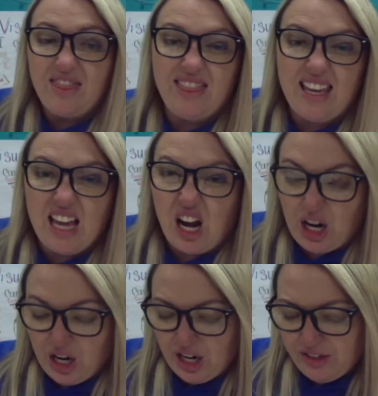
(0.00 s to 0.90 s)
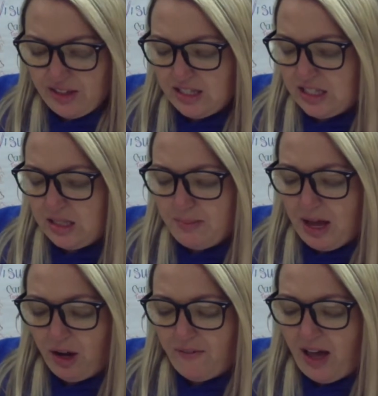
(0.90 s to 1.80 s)
The earth
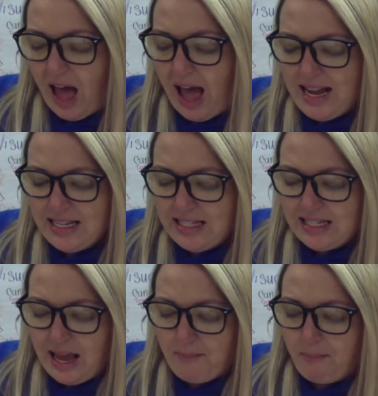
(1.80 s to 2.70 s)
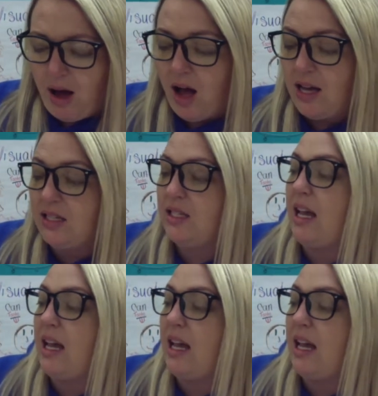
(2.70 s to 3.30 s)
smelled of ice and moss